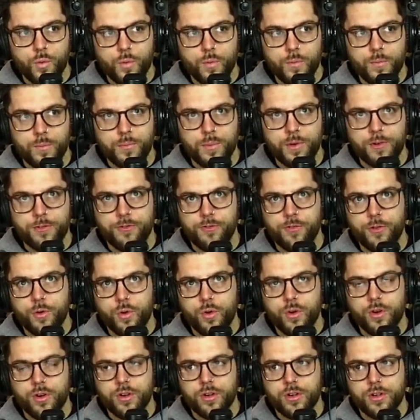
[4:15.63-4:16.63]

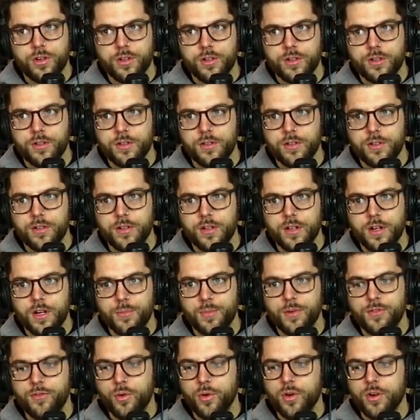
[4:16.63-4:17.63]
before
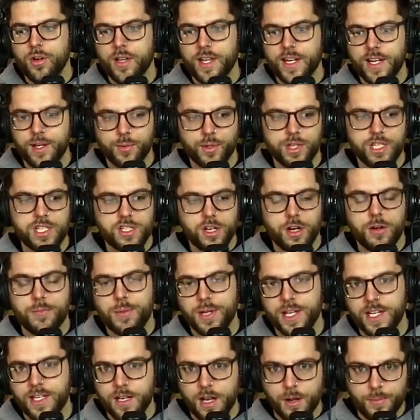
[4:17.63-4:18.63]
like it really started
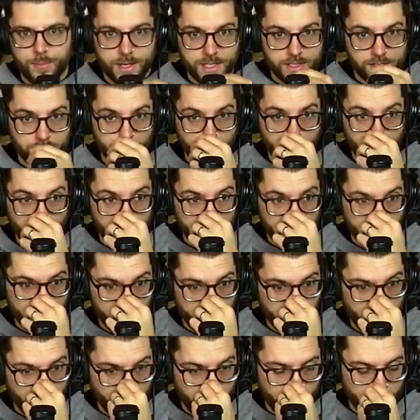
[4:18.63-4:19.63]
picking up at school, and
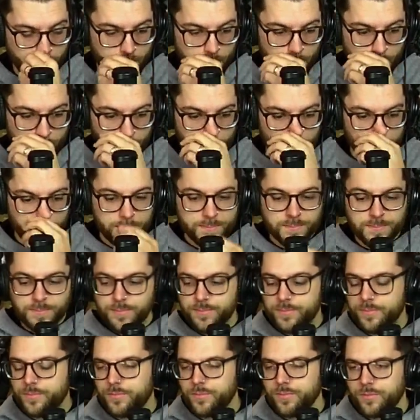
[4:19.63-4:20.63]
like
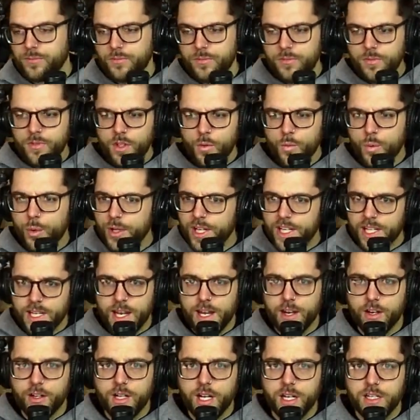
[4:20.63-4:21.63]
we were getting
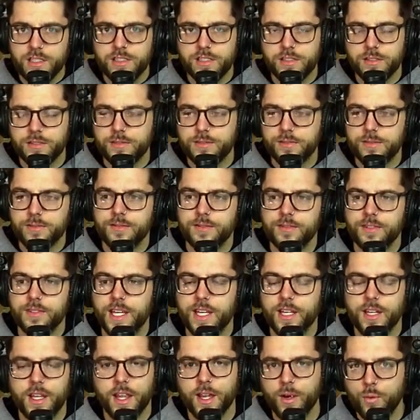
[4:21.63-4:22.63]
haircuts
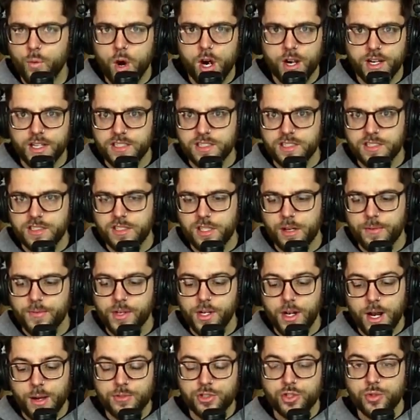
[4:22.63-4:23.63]
and like walk-ins and stuff there,
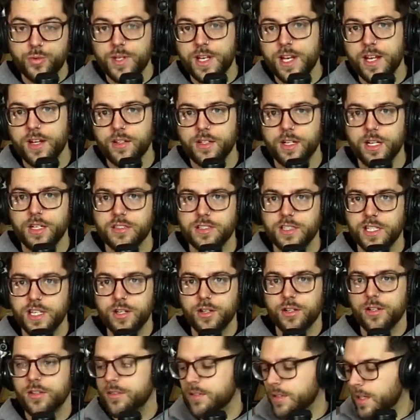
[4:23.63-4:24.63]
I was doing haircuts here
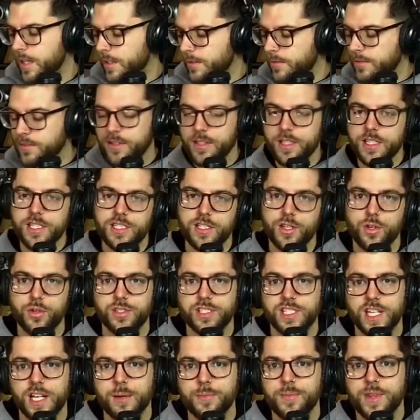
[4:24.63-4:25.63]
in like this little
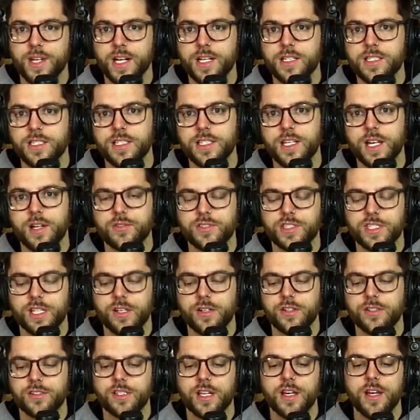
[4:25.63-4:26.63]
setup that I did
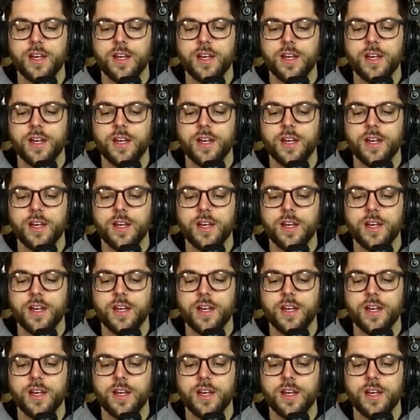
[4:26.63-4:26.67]
downstairs.